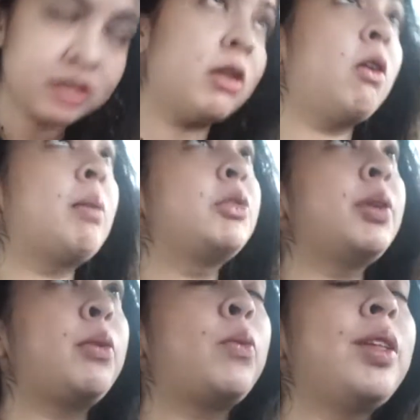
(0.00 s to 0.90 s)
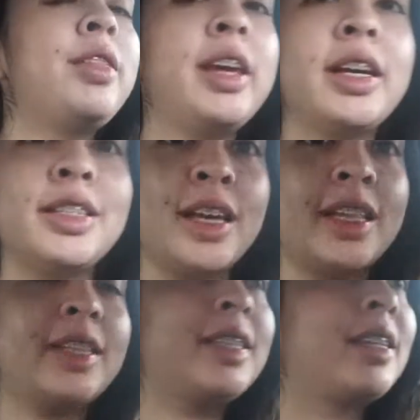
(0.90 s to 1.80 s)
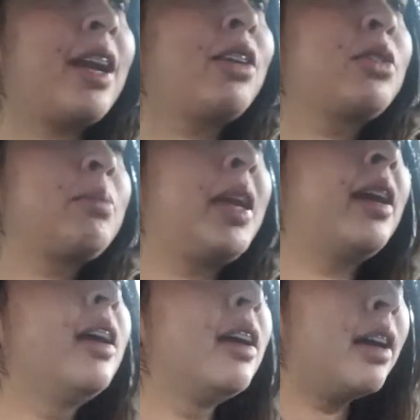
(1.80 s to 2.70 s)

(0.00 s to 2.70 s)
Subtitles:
So I'm doing one thing a day that scares me.